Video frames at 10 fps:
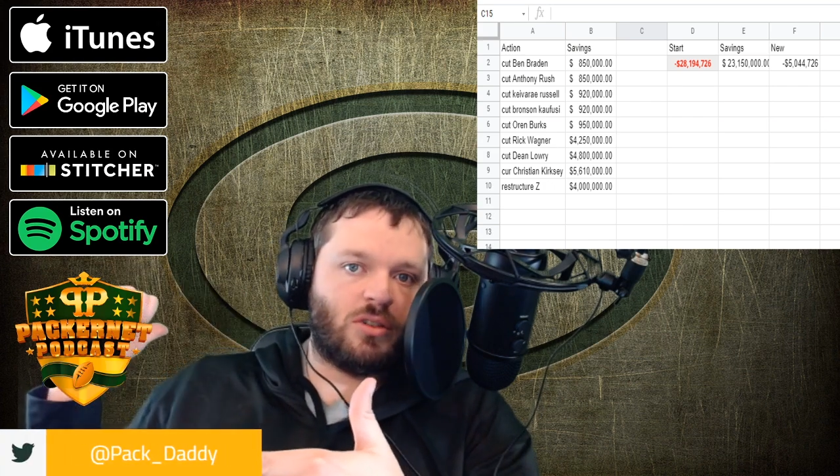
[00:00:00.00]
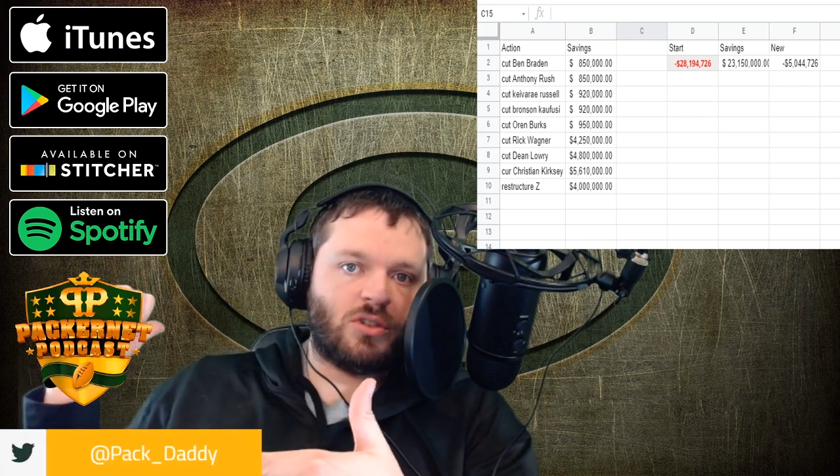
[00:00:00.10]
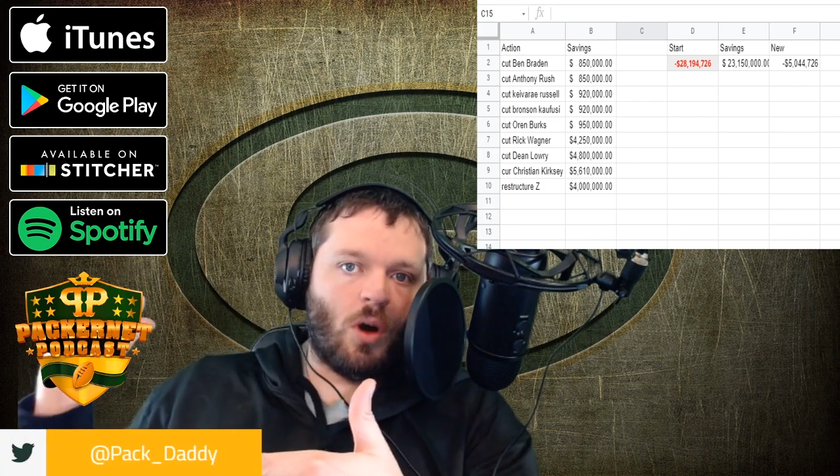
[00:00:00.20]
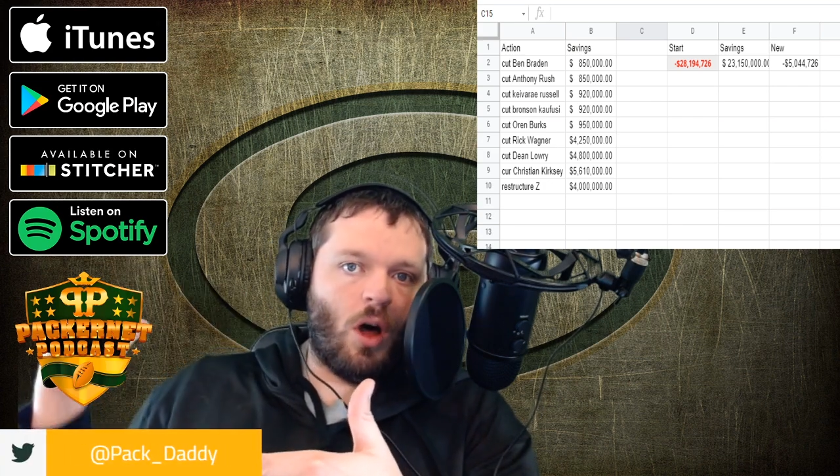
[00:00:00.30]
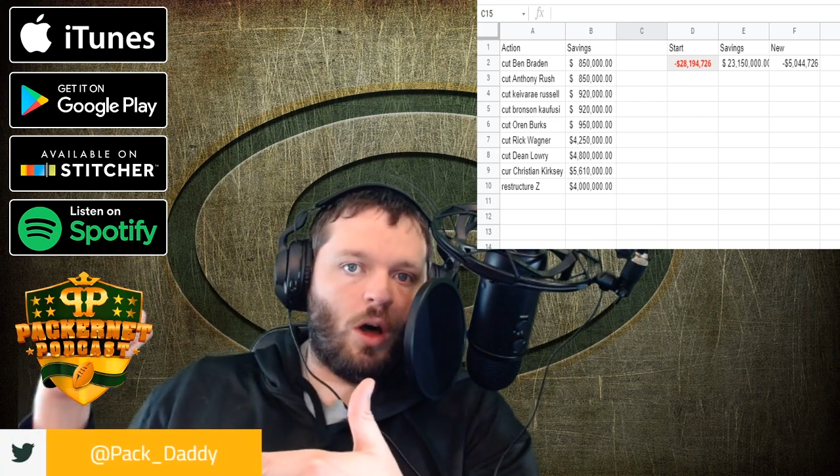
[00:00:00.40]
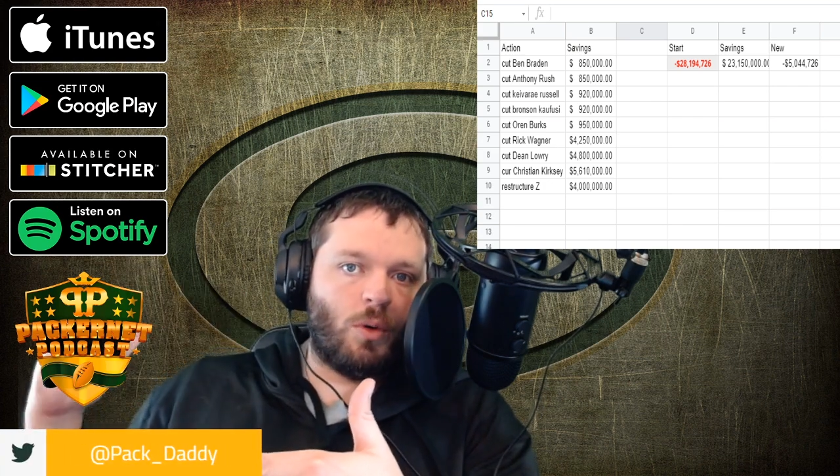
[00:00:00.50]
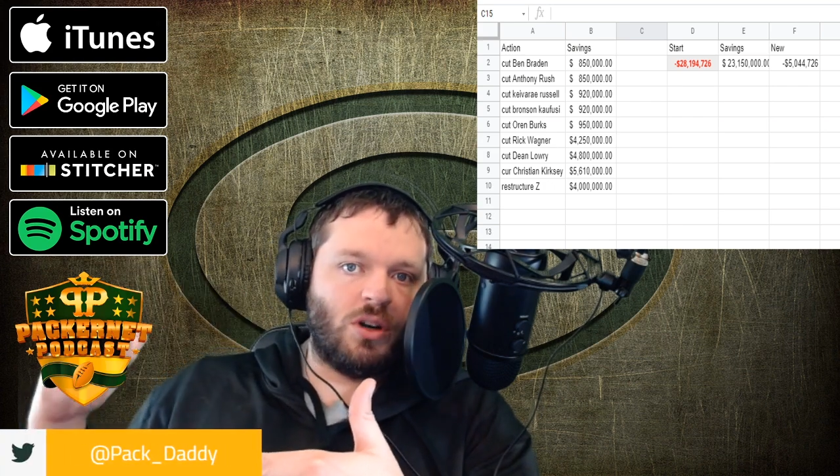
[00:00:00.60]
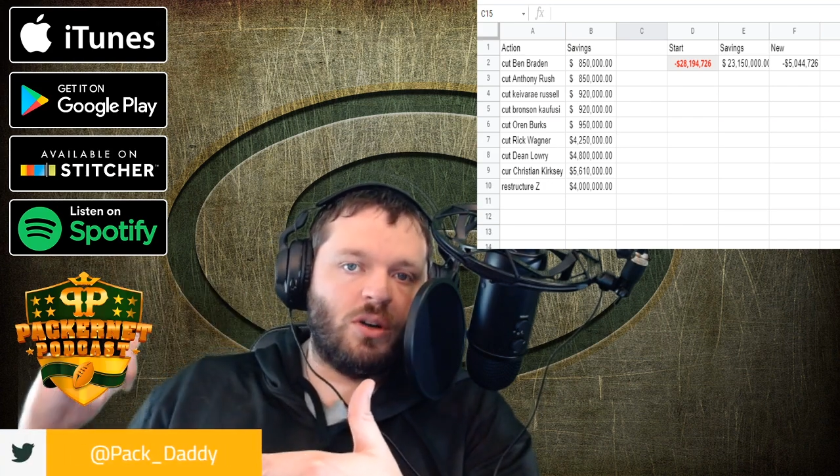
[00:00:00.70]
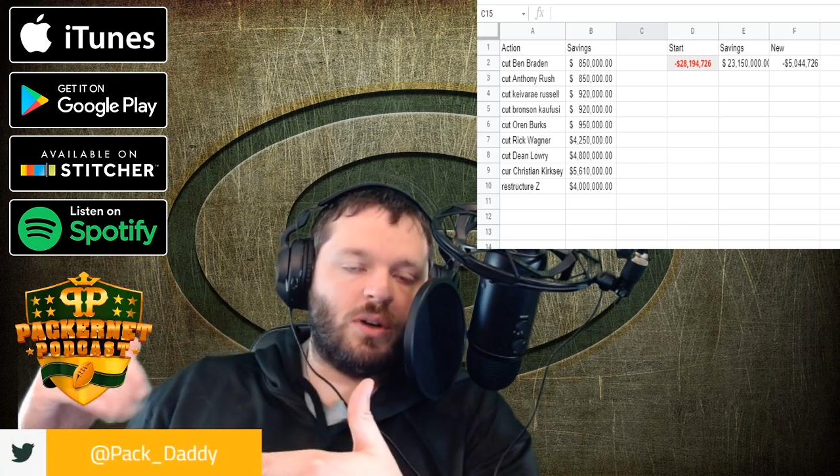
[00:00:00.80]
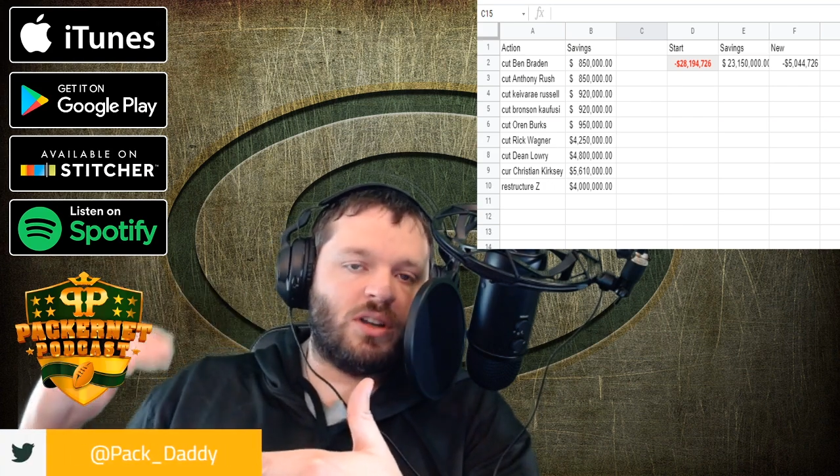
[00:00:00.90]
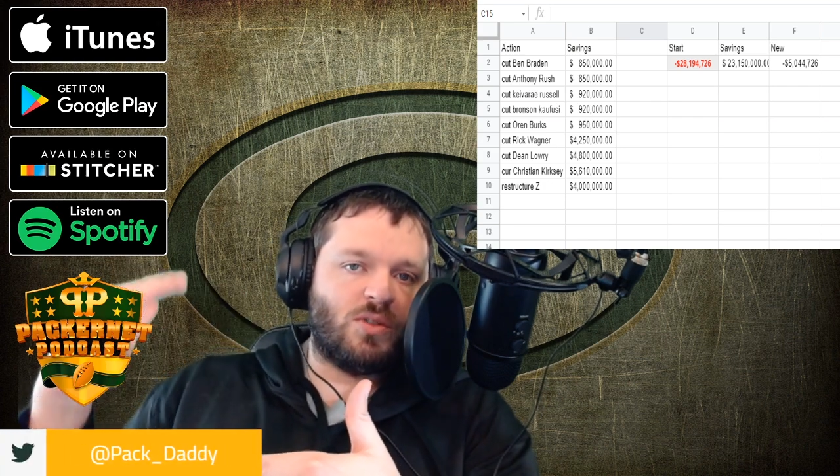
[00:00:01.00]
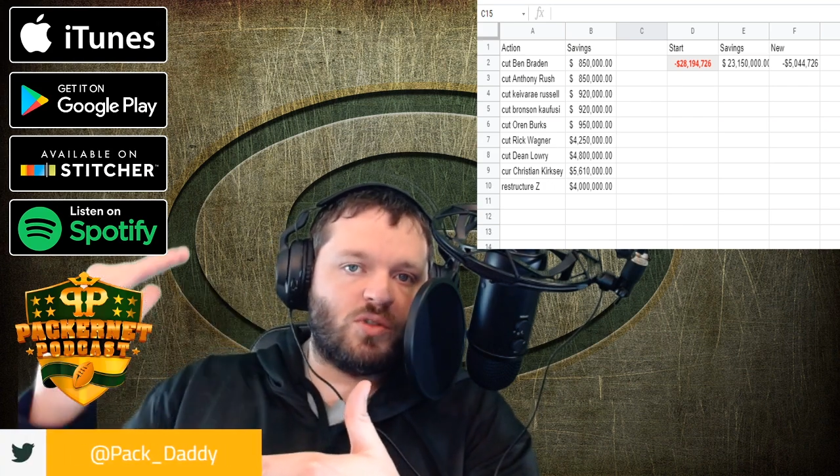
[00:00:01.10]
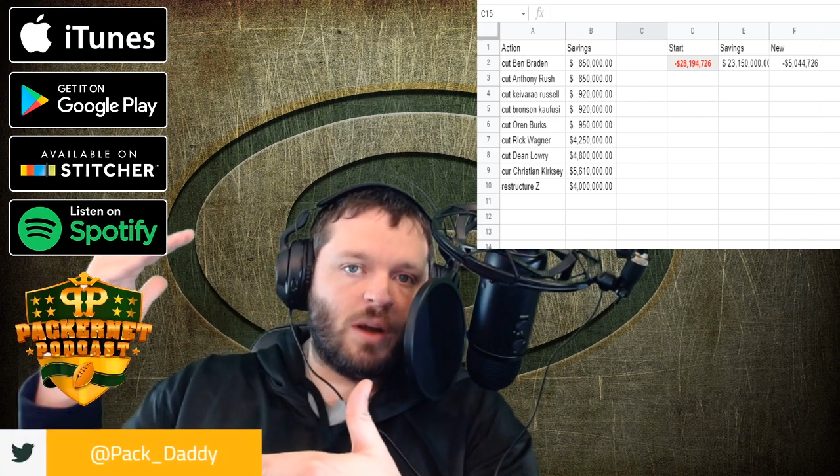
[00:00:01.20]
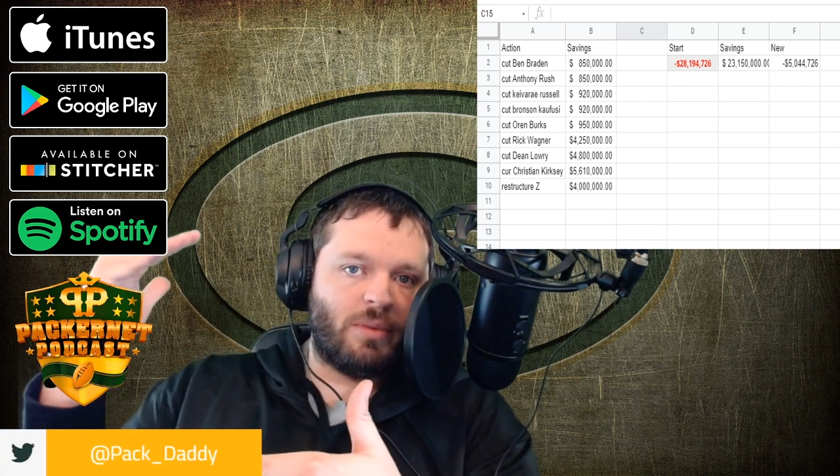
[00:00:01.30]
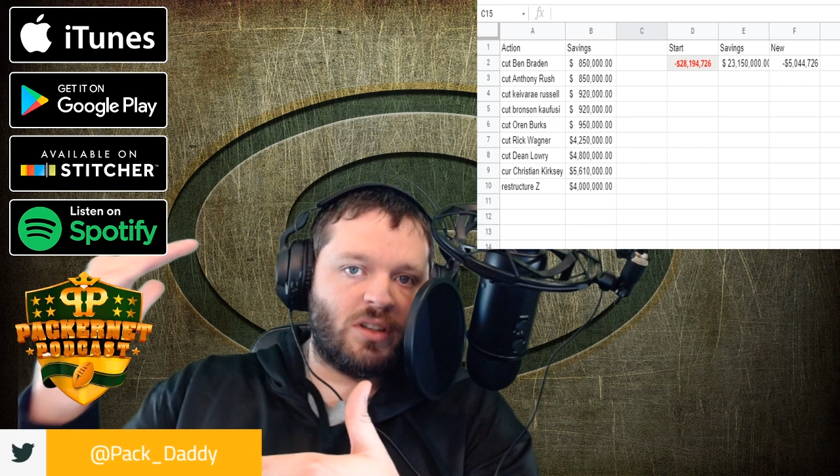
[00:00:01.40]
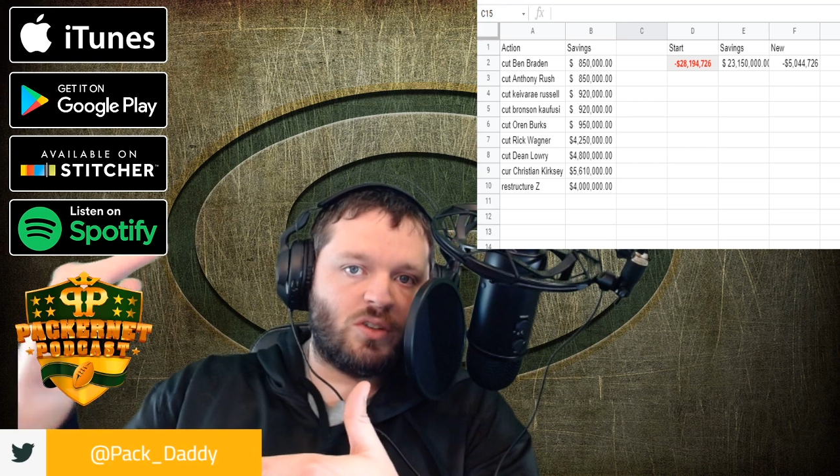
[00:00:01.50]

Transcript: So all we're doing is we're dropping the